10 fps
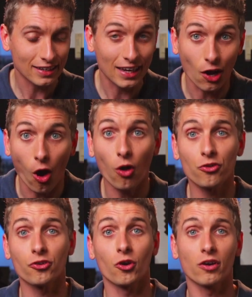can
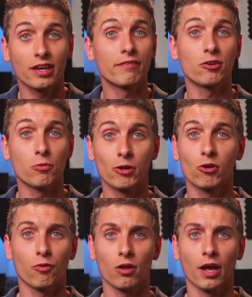also give you
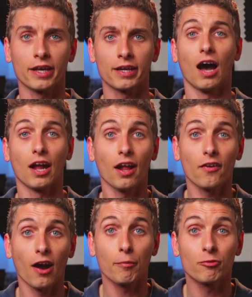beautiful lighting.
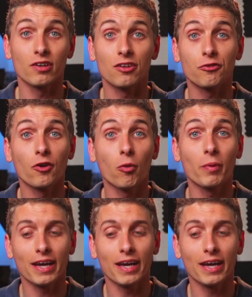Another option is filming